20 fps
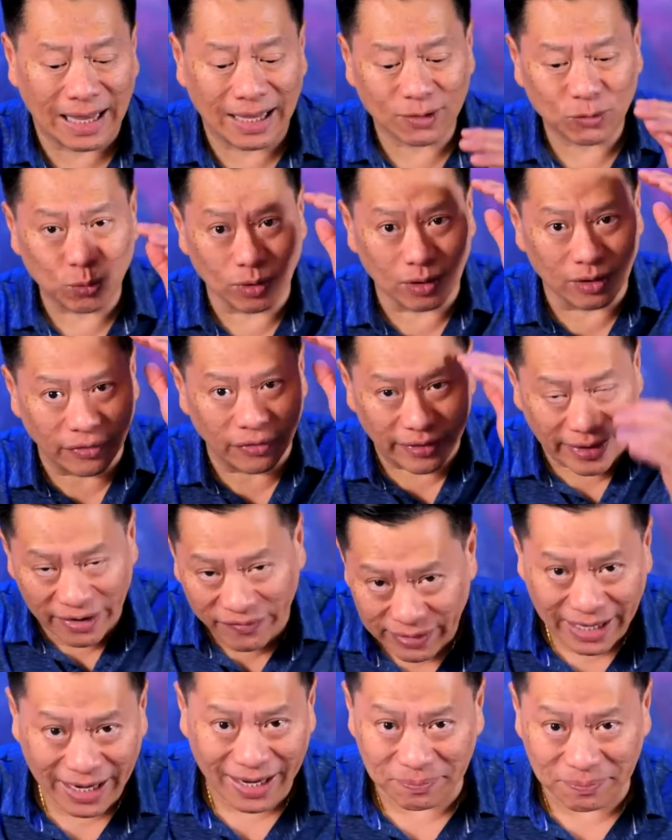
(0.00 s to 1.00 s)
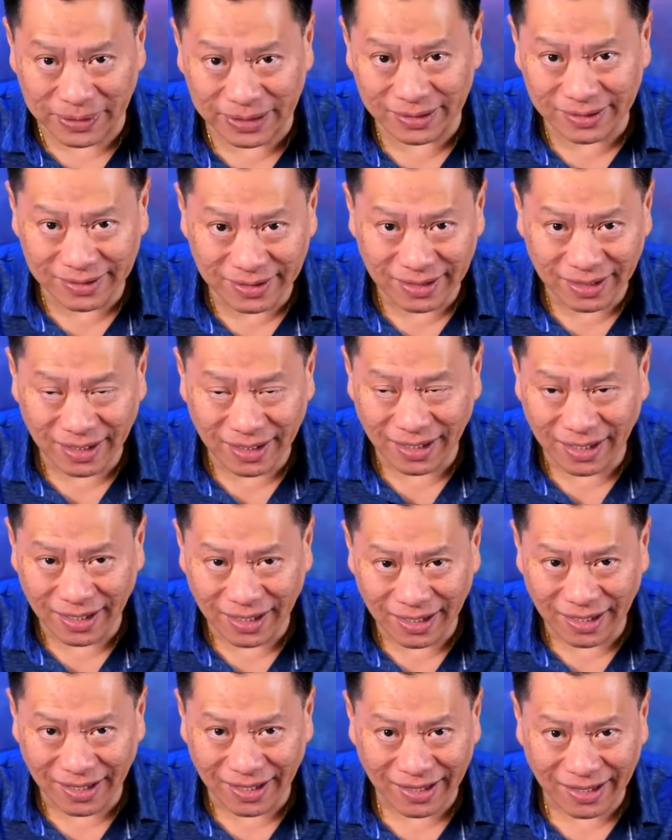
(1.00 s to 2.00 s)
That will never happen
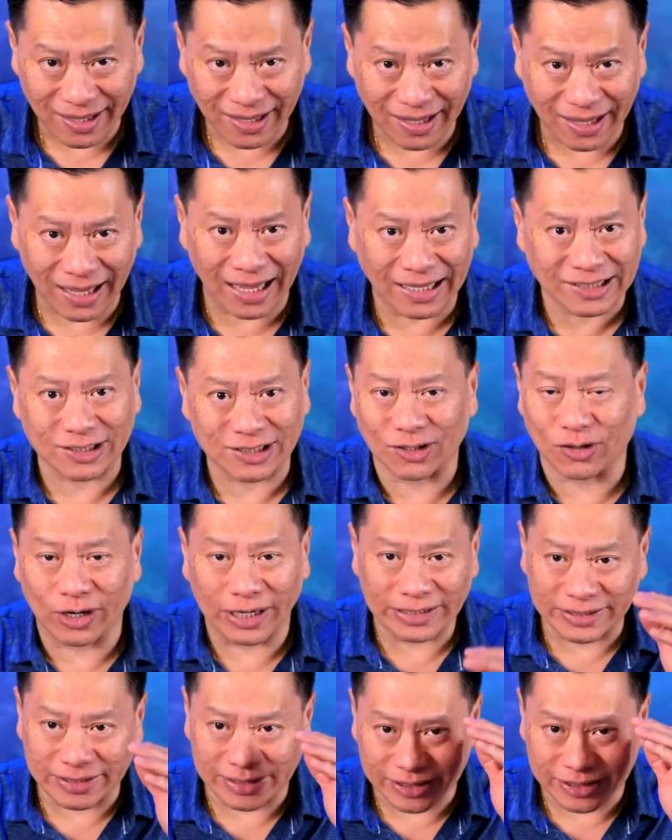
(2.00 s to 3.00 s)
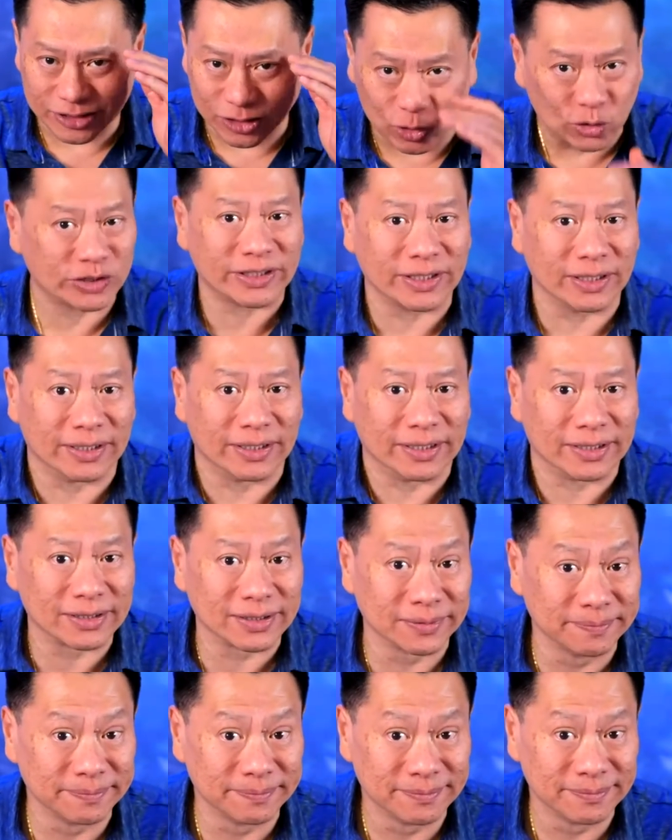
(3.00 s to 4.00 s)
as long as there is no
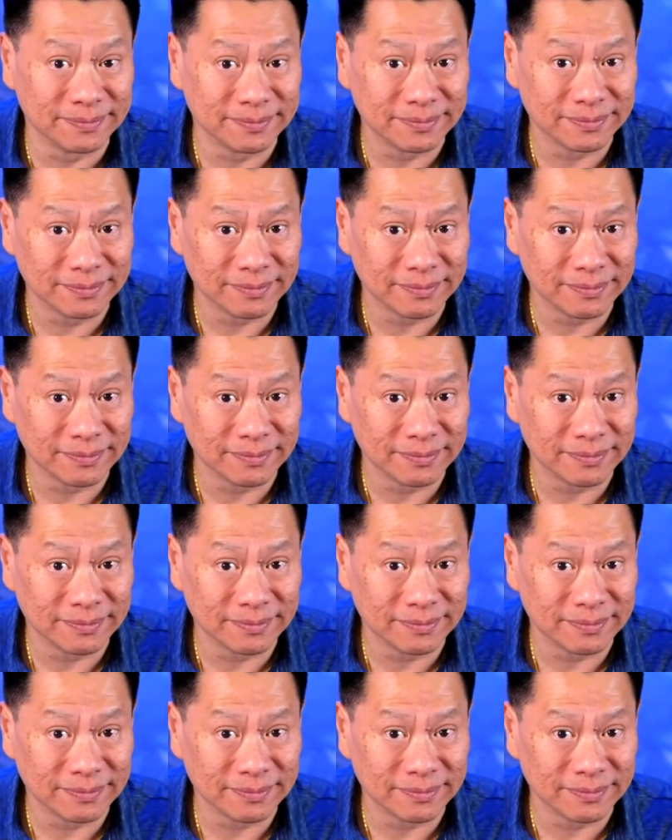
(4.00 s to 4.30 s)
stillness.